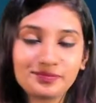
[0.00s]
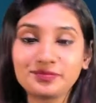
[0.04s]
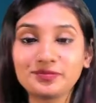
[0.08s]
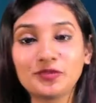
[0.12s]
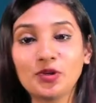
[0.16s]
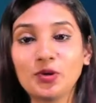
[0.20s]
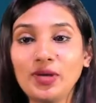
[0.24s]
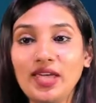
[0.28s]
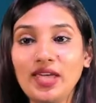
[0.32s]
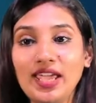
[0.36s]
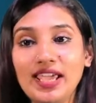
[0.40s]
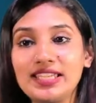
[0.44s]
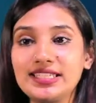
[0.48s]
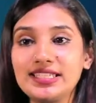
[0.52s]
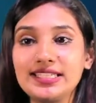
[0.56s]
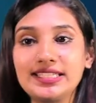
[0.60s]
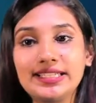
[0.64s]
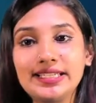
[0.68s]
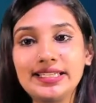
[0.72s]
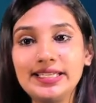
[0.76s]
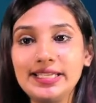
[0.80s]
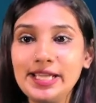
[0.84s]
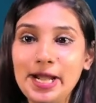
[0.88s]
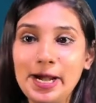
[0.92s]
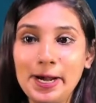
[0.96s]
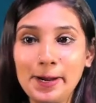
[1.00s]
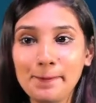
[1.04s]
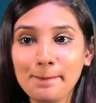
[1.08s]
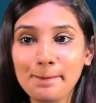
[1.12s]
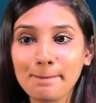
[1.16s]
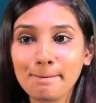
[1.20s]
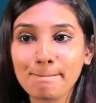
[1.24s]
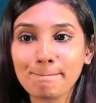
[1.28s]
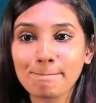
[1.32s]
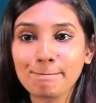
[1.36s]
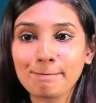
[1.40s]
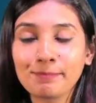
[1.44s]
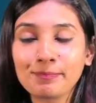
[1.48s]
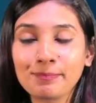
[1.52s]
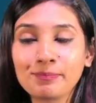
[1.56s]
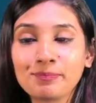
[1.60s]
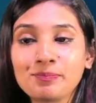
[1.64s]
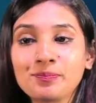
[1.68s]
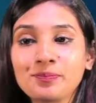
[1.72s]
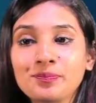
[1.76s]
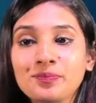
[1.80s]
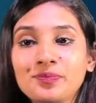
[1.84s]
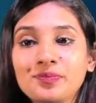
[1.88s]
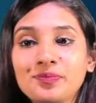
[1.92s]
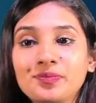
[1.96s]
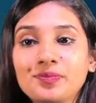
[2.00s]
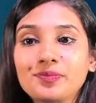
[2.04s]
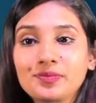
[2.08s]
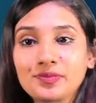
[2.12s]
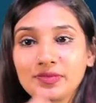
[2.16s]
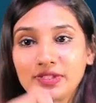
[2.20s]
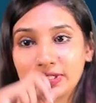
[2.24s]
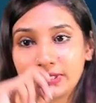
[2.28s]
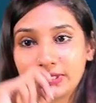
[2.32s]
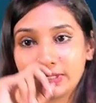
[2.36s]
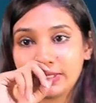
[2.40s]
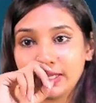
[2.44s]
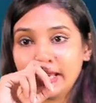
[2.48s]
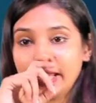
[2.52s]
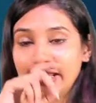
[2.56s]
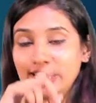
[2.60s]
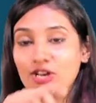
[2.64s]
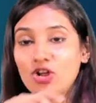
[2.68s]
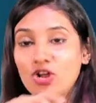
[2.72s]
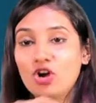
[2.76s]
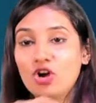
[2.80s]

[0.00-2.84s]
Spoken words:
Okay, is it clear? The steel or